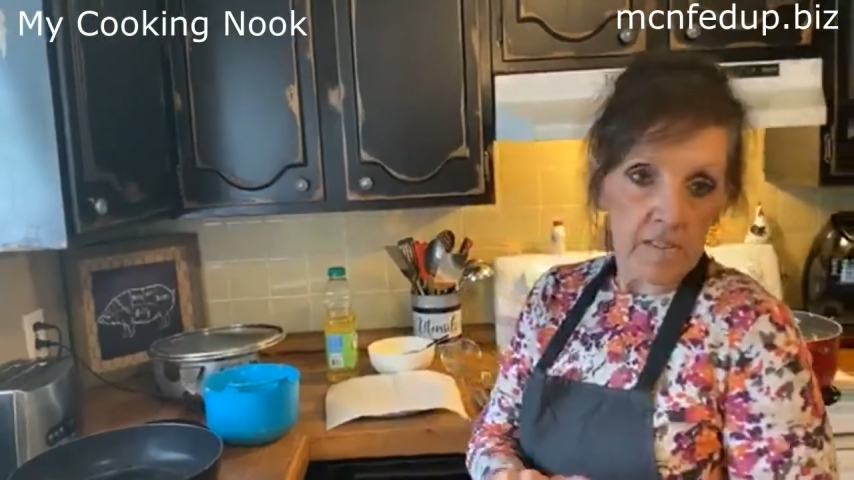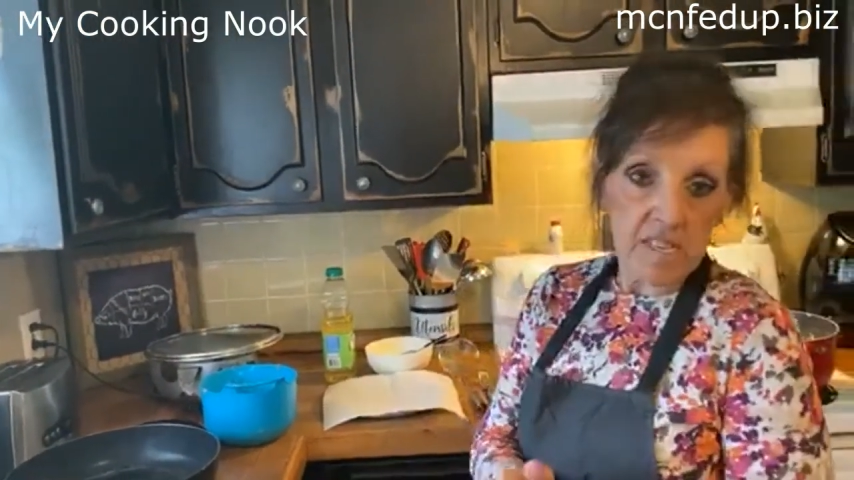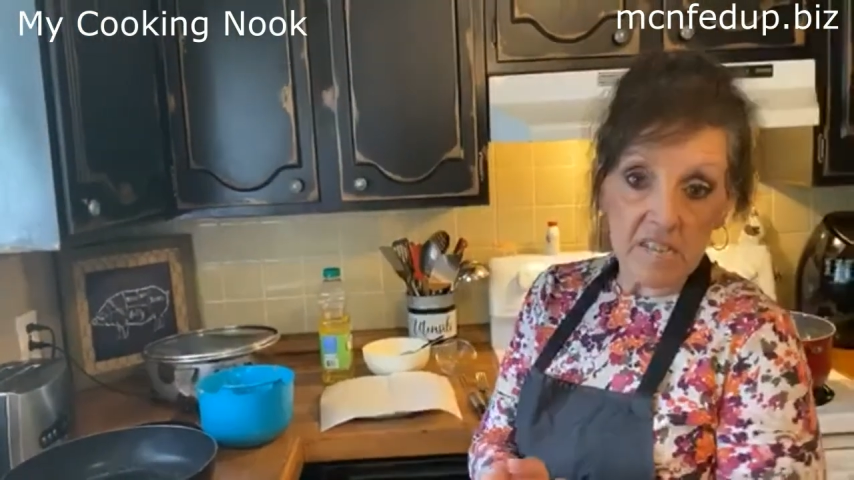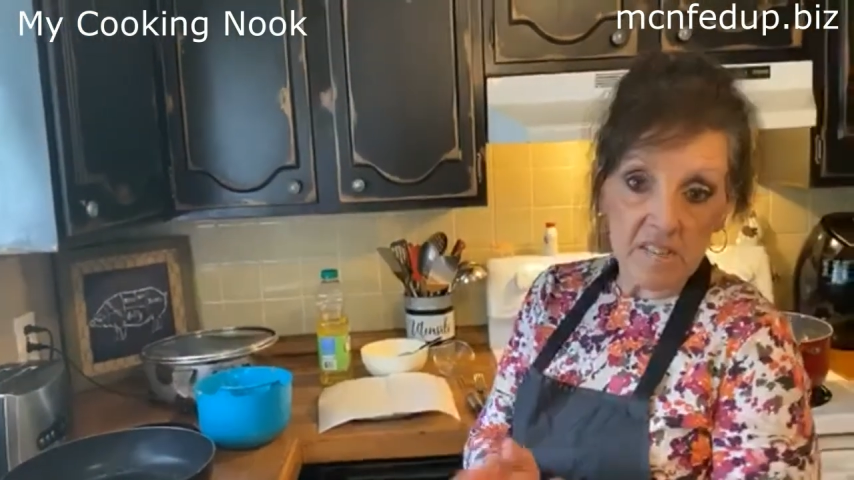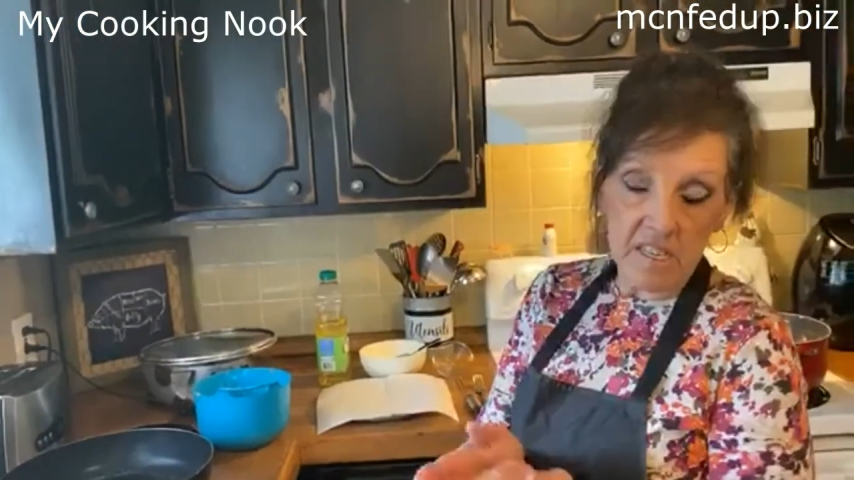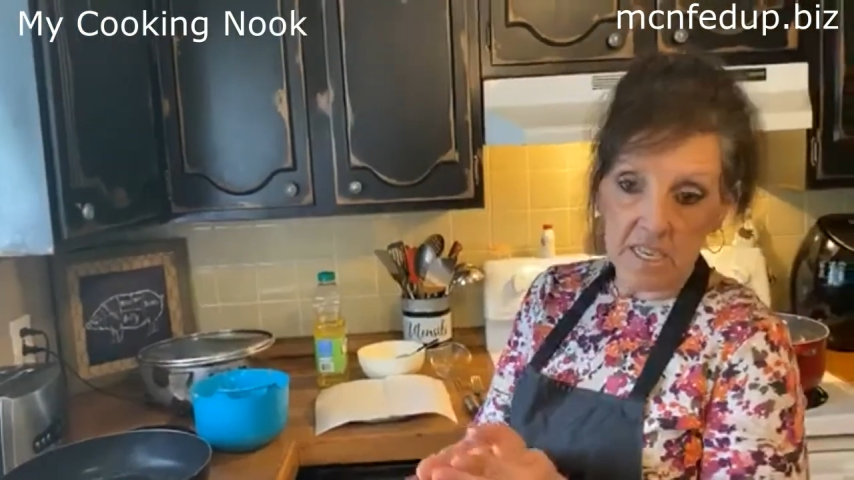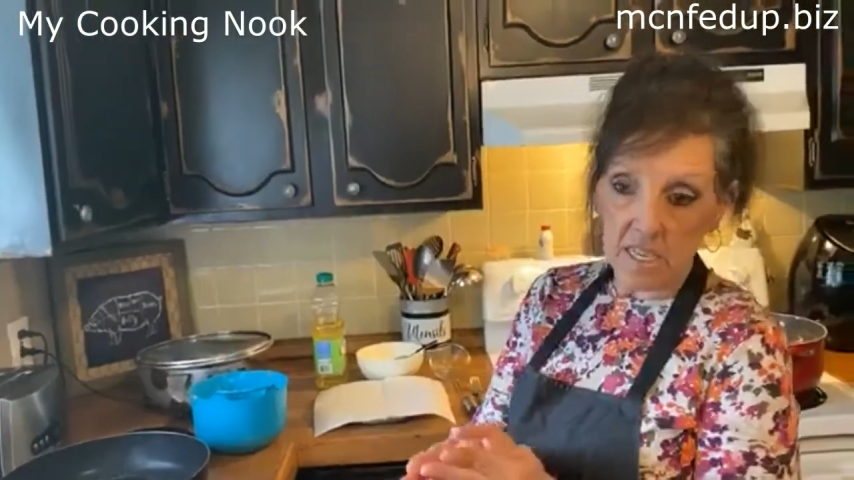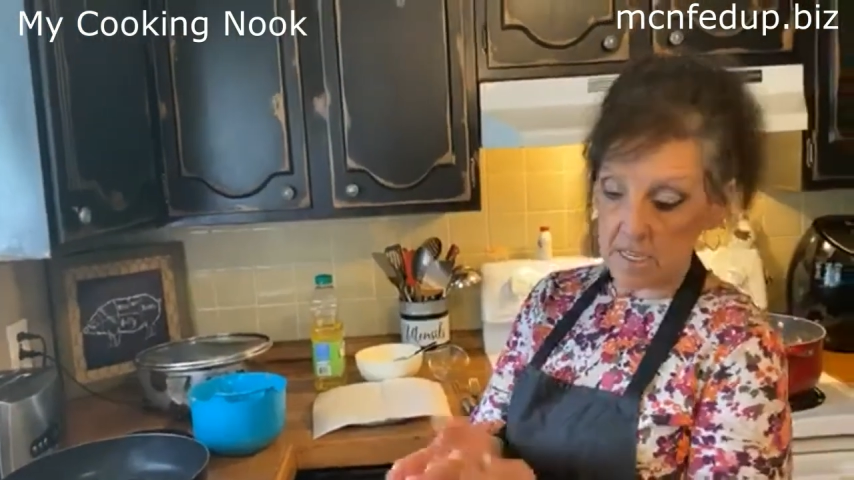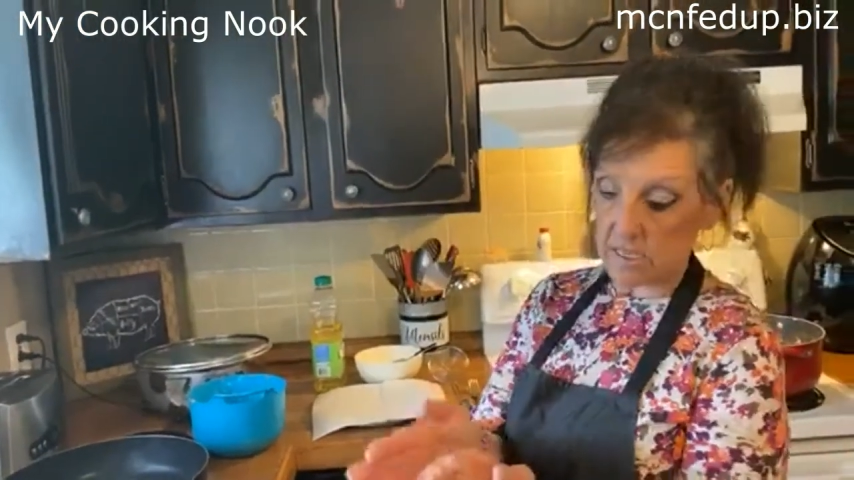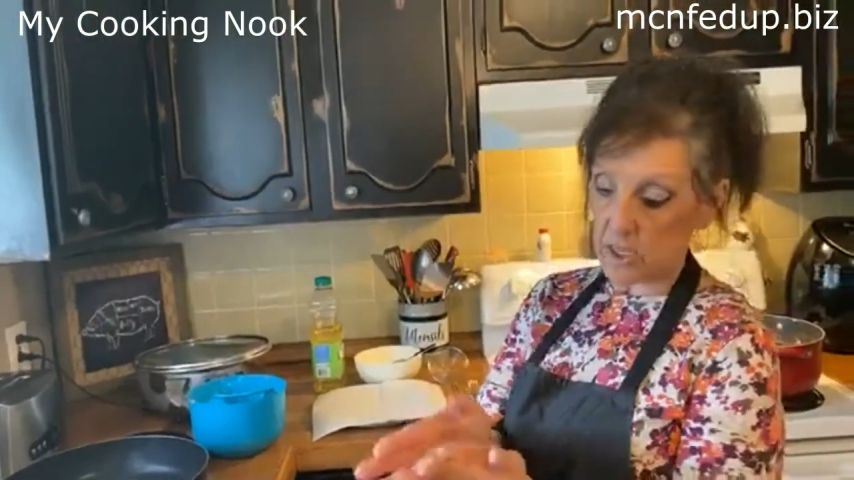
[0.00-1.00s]
season
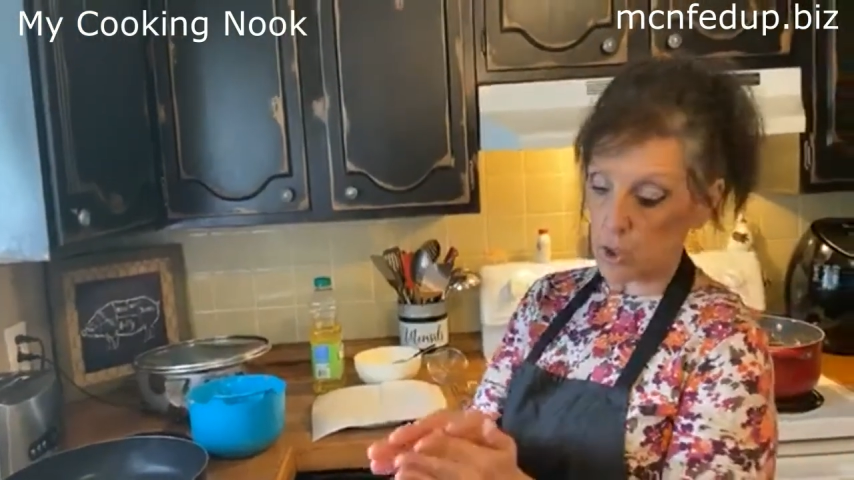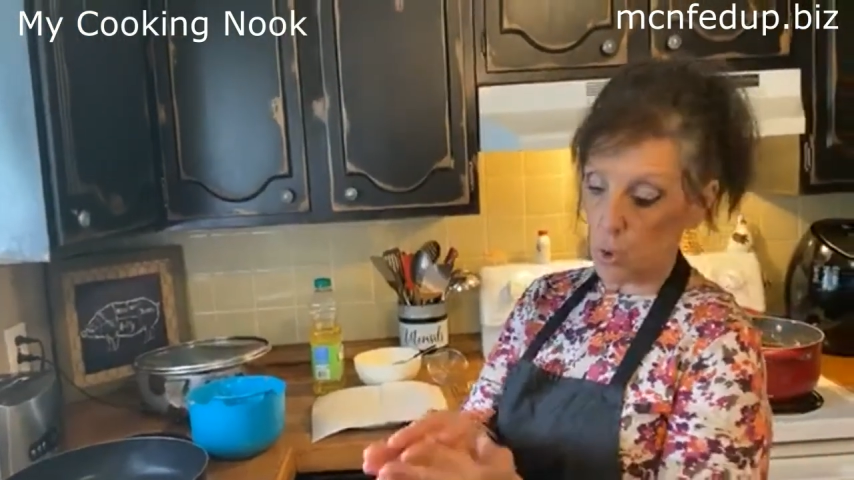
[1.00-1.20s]
tickets,